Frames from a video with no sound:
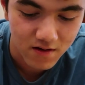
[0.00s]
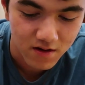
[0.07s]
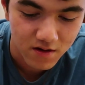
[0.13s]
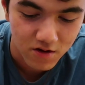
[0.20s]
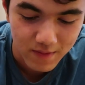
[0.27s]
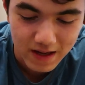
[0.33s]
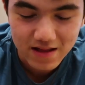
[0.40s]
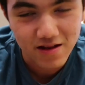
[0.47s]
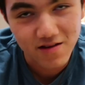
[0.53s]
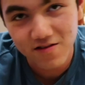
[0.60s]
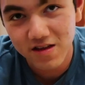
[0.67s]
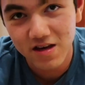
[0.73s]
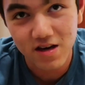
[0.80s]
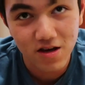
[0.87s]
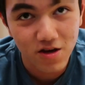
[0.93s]
you make this
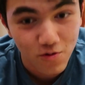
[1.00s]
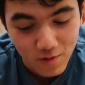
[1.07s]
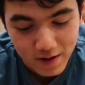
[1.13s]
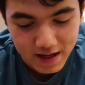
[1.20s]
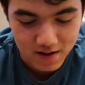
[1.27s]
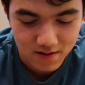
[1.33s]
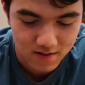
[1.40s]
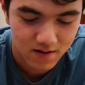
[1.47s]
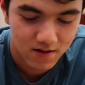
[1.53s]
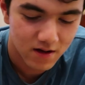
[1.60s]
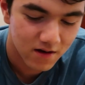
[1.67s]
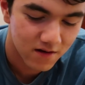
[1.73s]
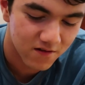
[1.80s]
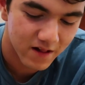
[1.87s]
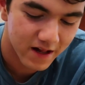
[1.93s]
thing, you win.
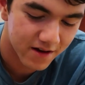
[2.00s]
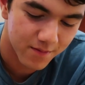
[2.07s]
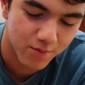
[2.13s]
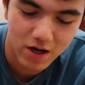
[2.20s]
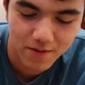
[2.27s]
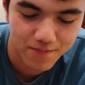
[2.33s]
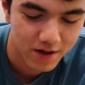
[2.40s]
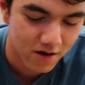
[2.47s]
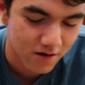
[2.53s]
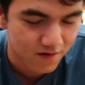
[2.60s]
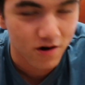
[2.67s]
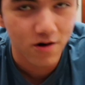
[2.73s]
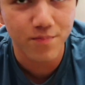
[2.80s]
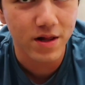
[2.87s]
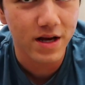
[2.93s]
Because a lot of the Branded players
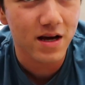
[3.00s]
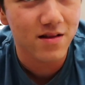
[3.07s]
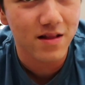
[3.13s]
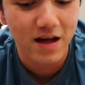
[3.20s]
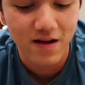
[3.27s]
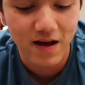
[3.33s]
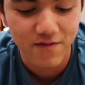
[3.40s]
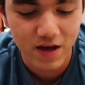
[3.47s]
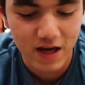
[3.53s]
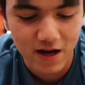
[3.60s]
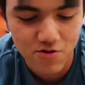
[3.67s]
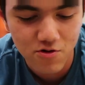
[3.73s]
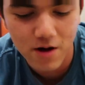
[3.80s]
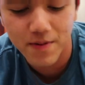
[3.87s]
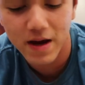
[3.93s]
aren't playing that heavy hand trap